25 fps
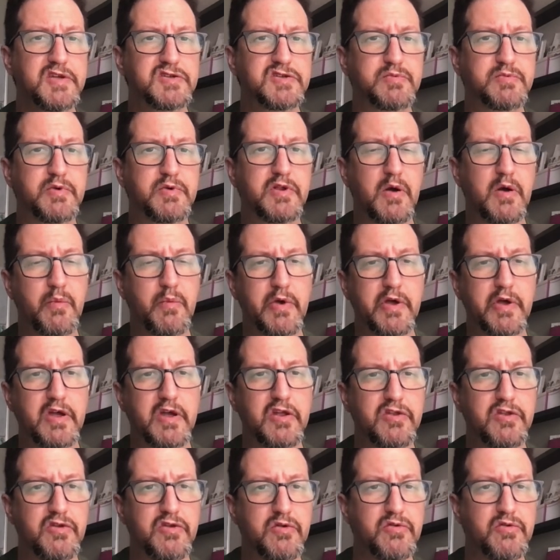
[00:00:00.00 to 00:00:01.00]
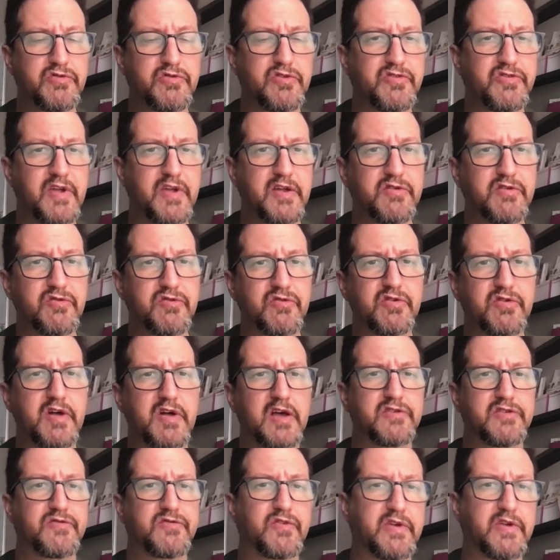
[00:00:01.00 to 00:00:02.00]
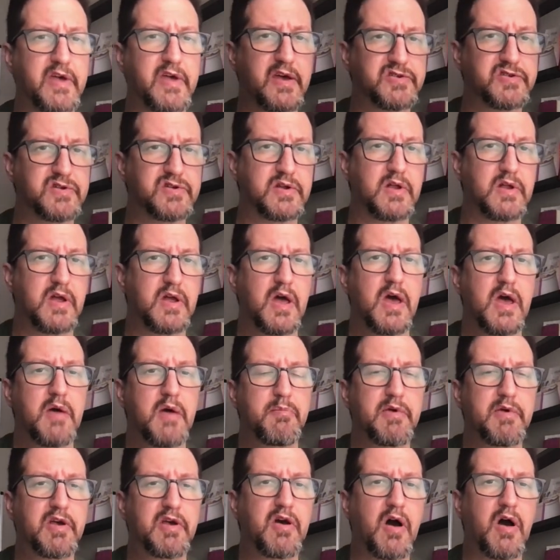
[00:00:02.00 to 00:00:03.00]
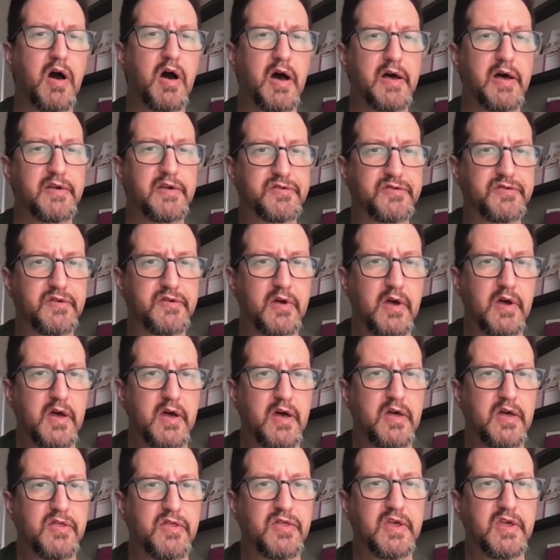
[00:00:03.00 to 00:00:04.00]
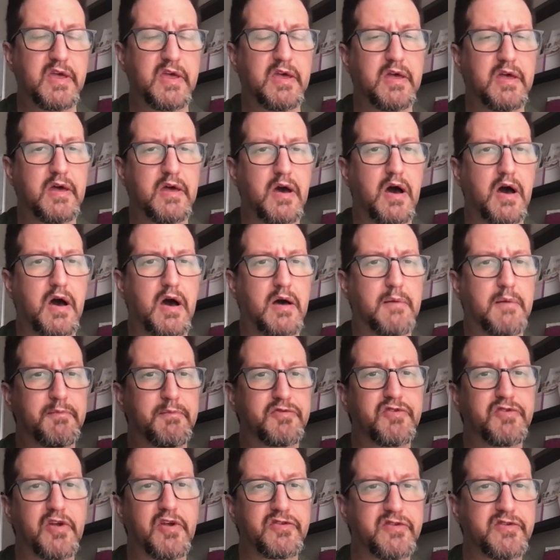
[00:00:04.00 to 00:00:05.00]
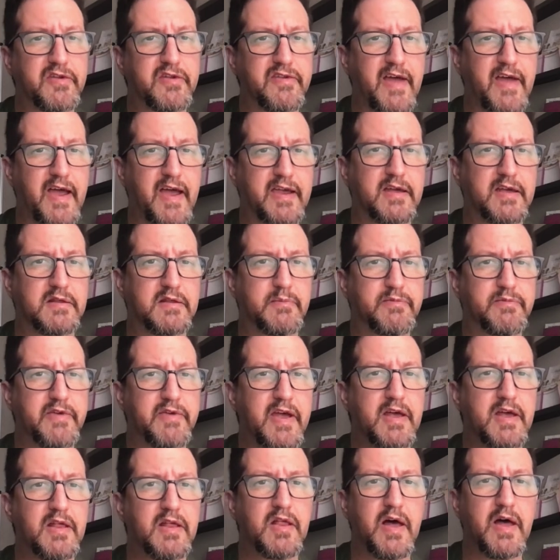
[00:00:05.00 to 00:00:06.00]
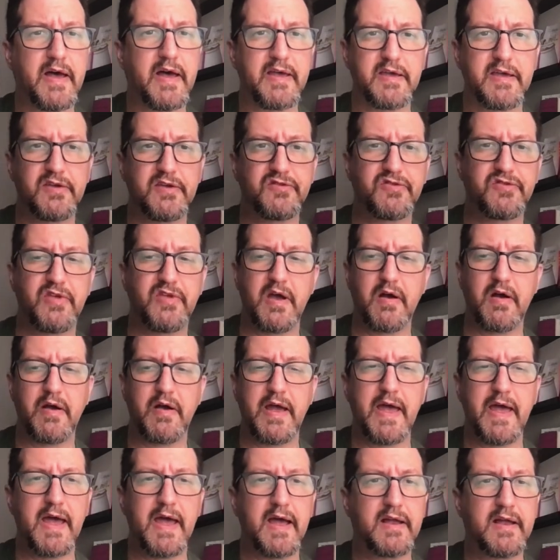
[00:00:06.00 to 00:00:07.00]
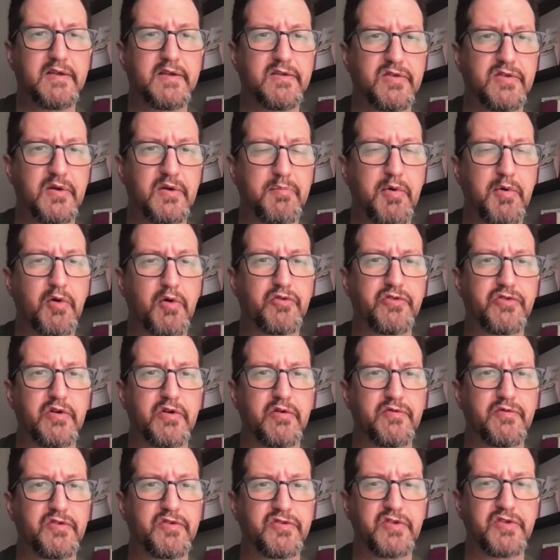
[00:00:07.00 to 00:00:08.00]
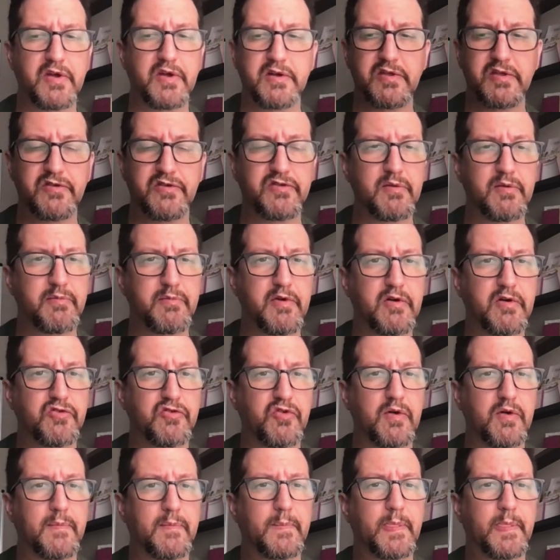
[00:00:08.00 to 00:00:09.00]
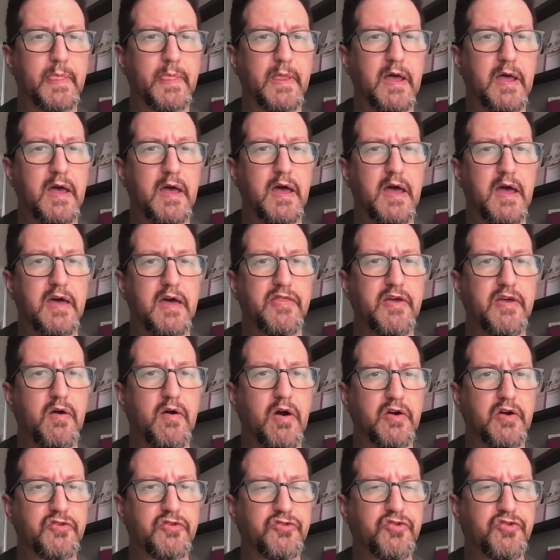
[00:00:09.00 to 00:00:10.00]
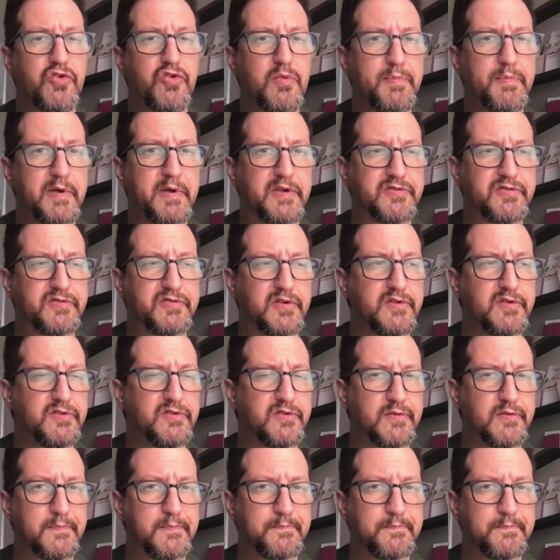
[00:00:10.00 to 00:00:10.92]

We know we can use the Sanders classification because the sustentaculum tali is there and the posterior facet of the subtalar joint. There are two pieces,